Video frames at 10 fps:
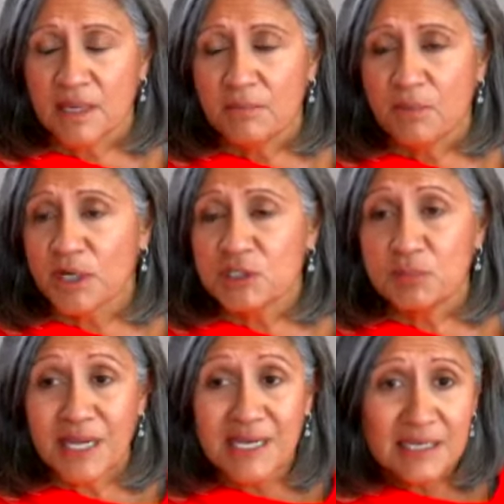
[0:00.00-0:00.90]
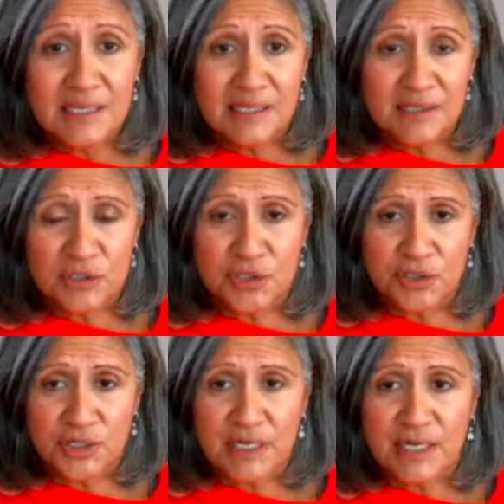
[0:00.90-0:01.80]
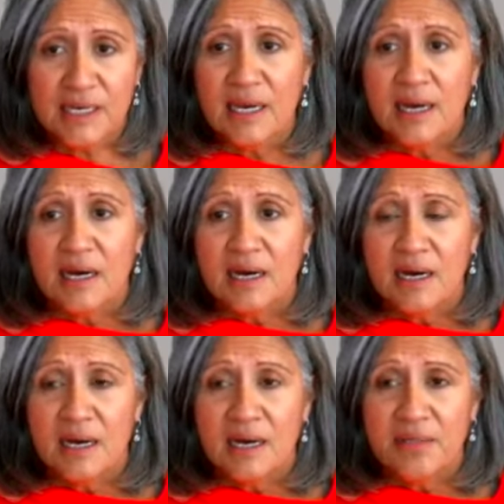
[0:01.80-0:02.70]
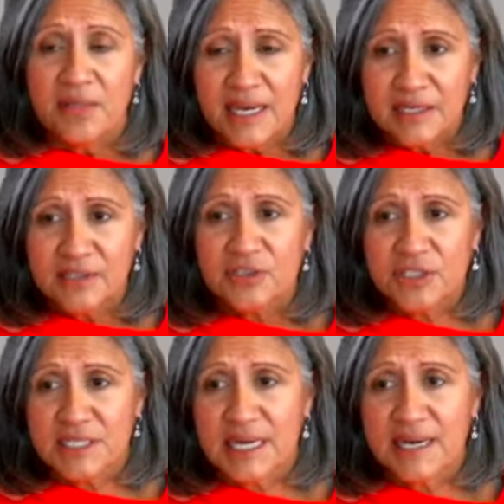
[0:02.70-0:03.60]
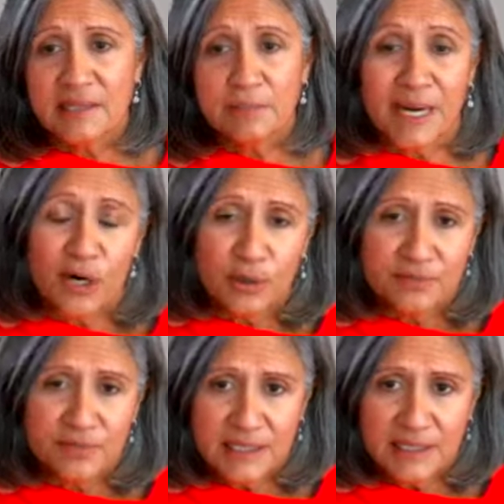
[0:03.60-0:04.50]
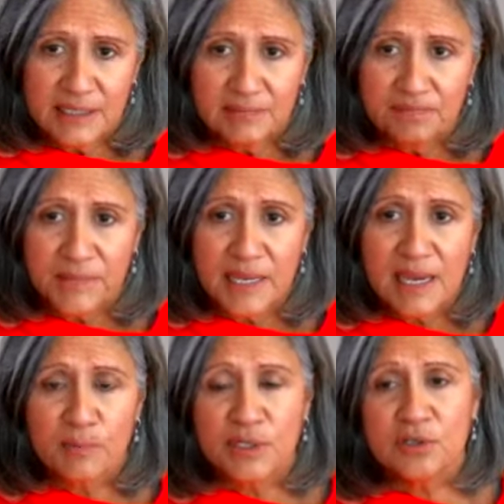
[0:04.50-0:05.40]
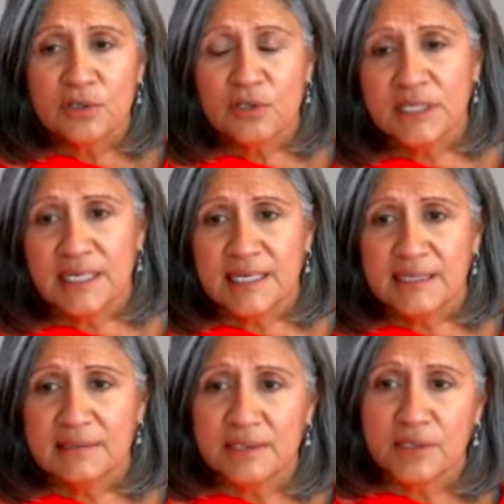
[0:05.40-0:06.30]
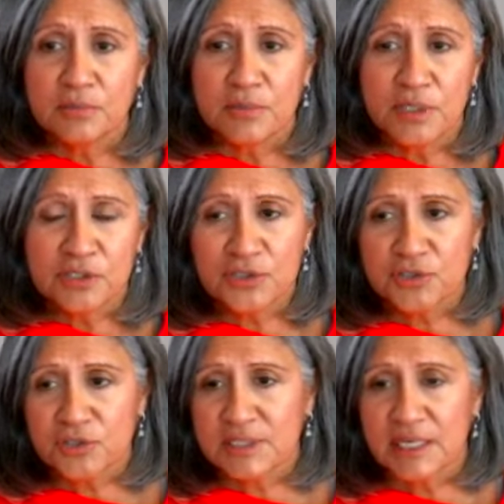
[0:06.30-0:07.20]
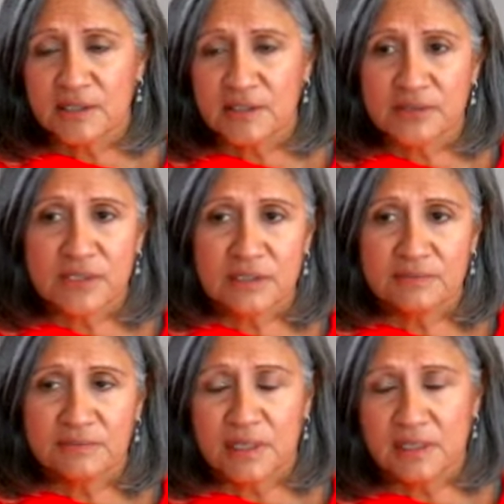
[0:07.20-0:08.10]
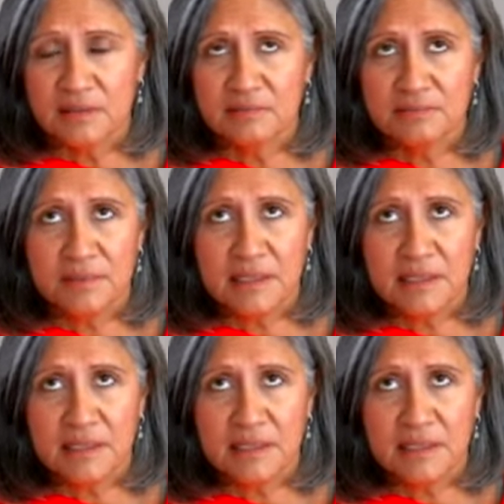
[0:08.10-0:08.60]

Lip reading: mortgage banking industry, they understand the power of data. And when you look at, mergers or sales of